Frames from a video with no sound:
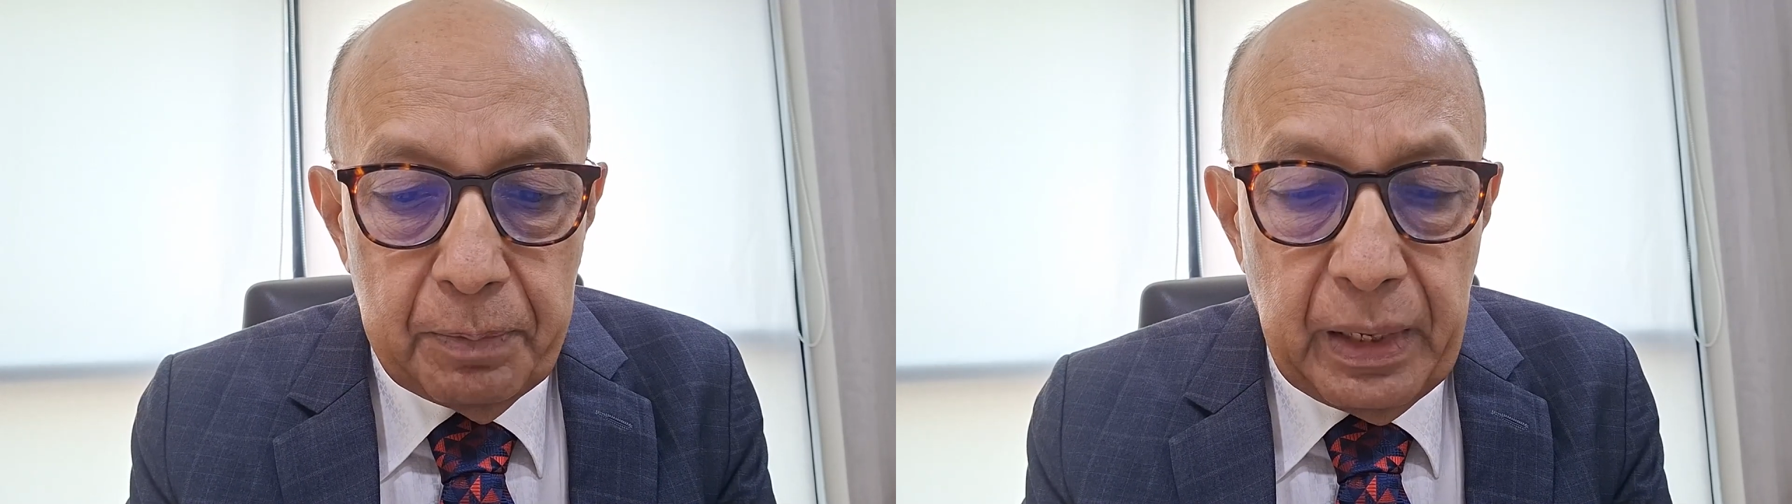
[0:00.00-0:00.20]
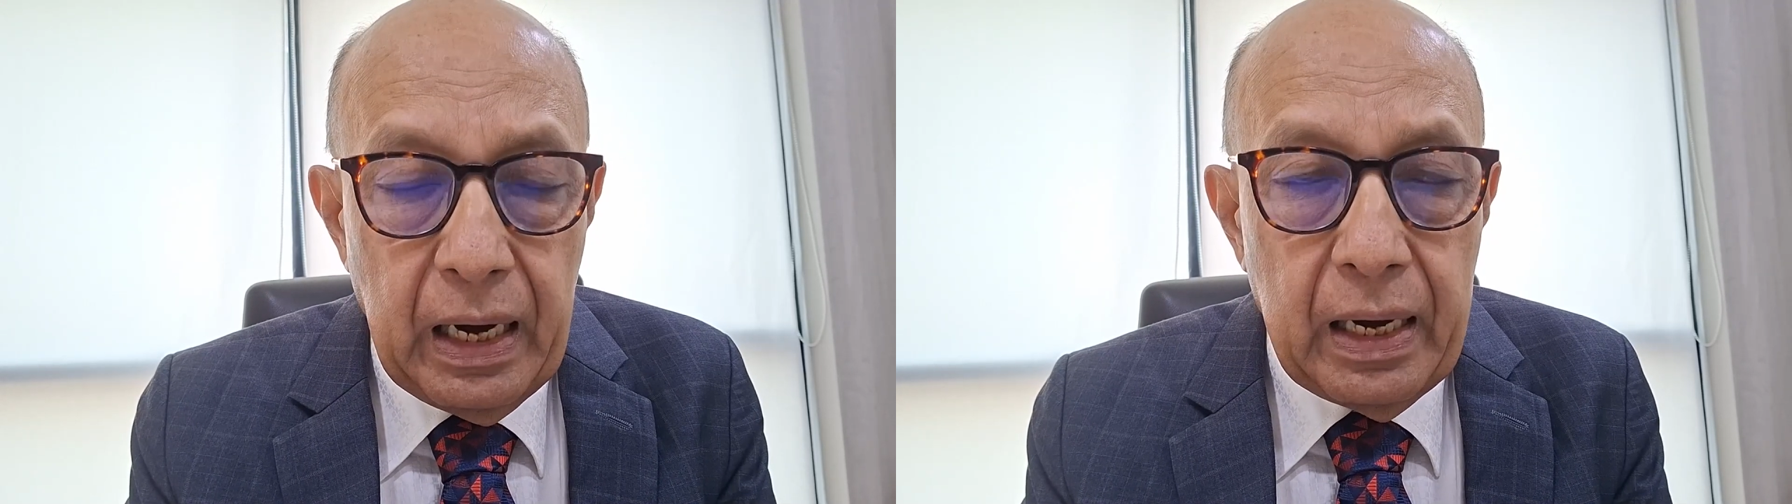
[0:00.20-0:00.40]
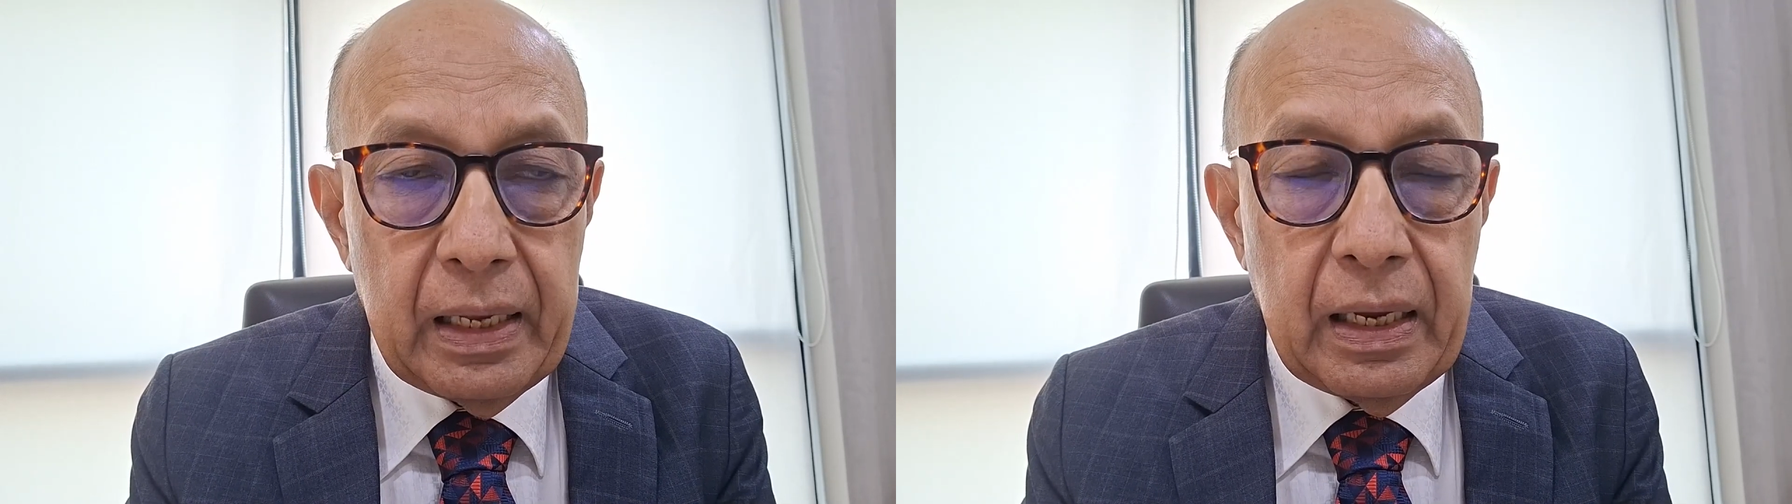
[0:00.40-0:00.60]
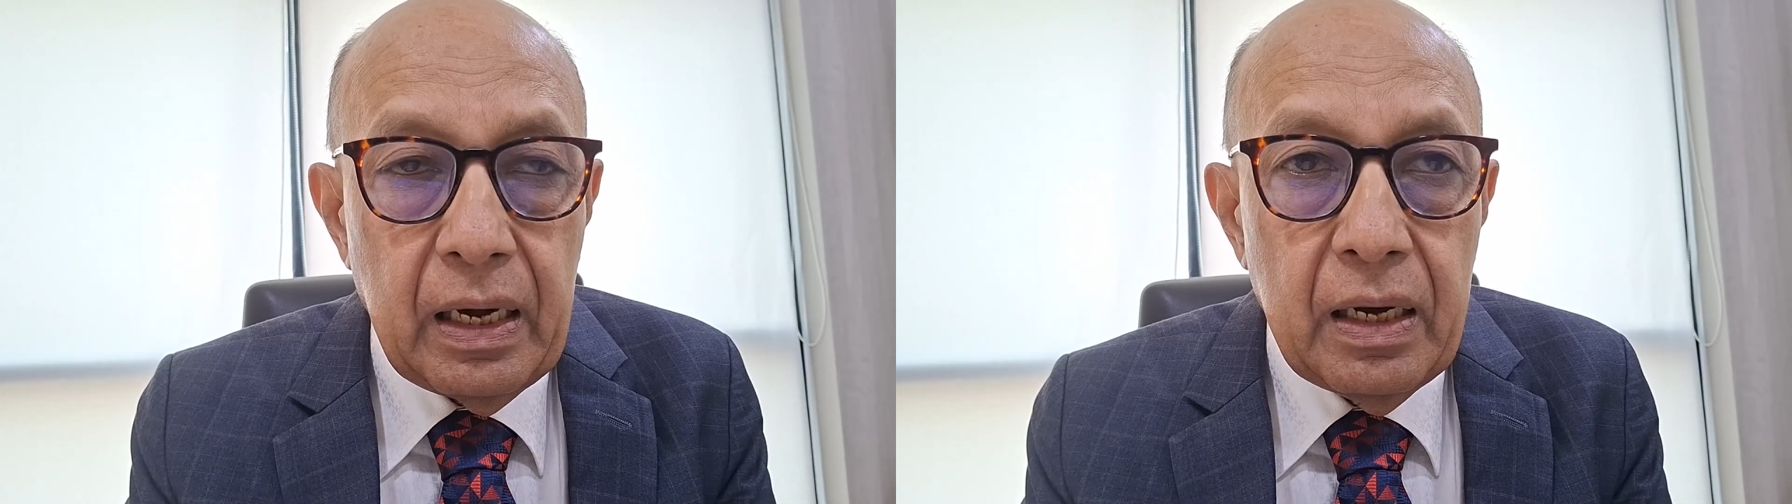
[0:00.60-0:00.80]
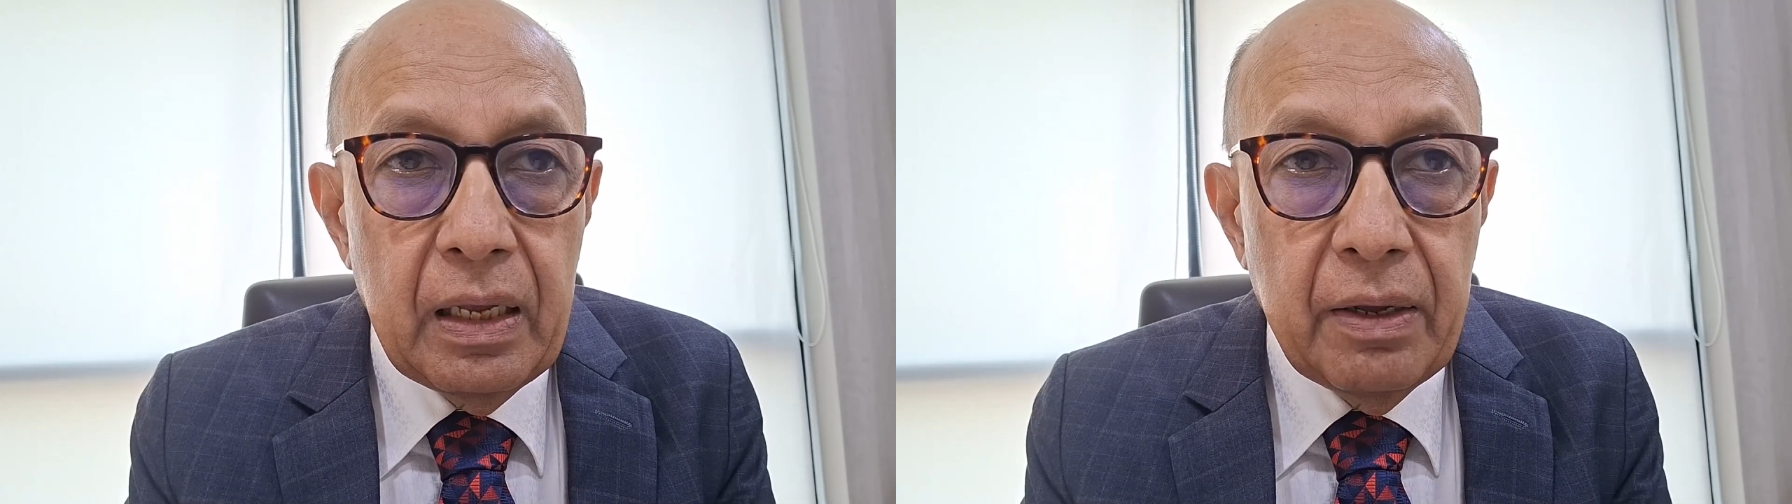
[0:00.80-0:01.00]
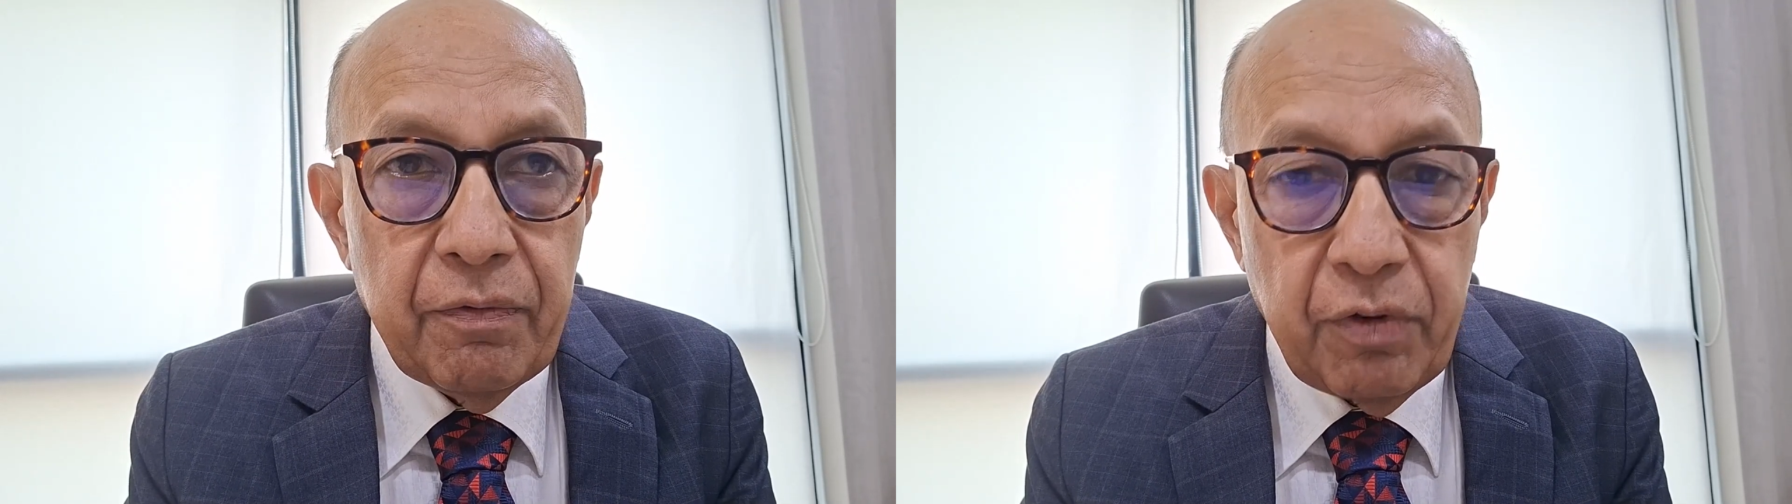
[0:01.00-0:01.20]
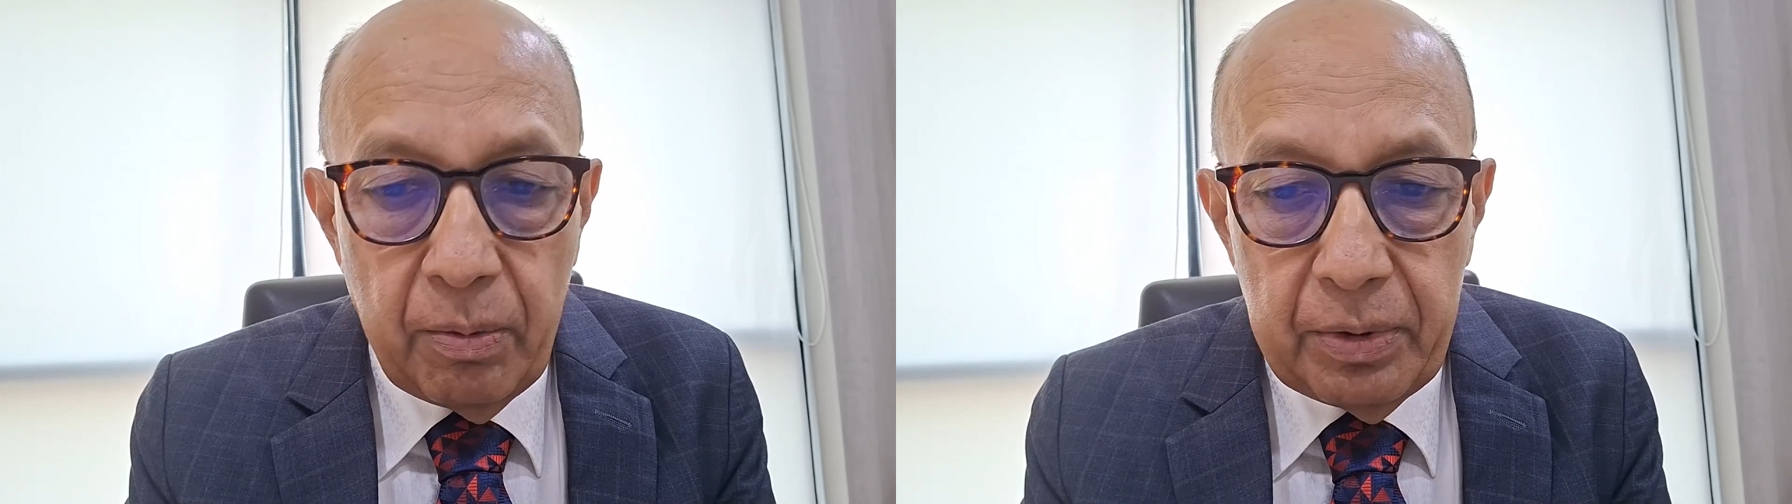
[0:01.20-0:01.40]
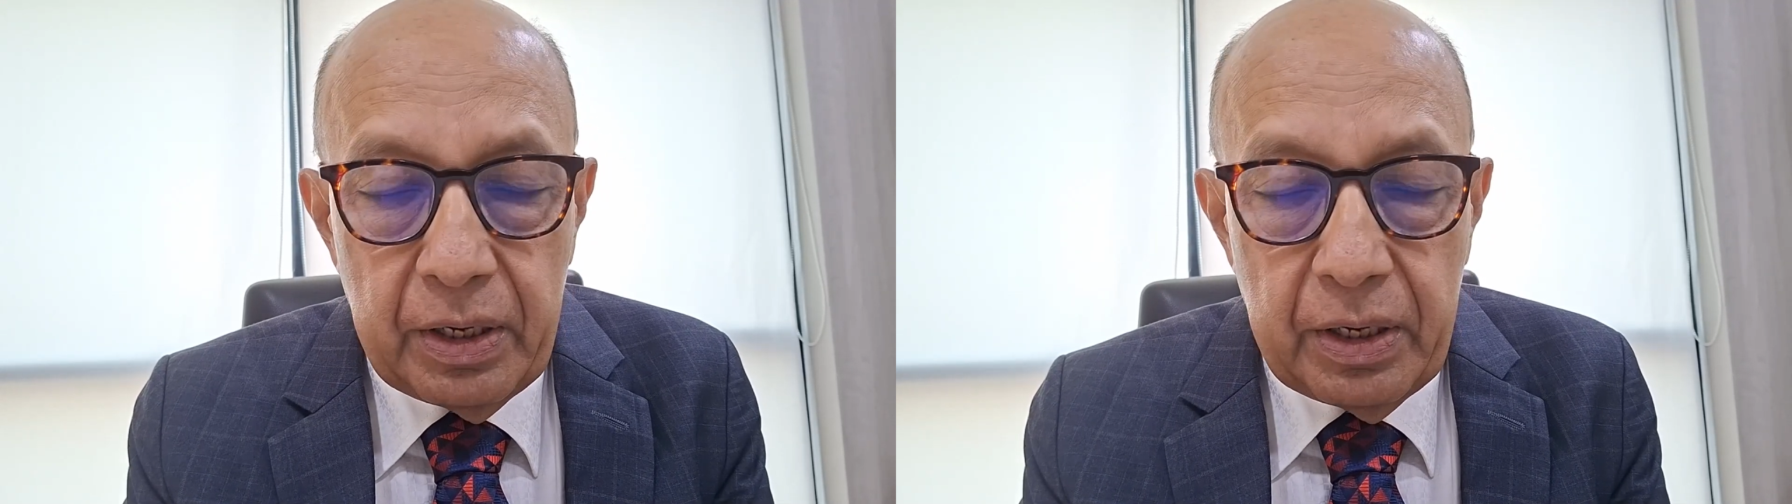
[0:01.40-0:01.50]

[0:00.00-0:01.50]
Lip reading: LDL from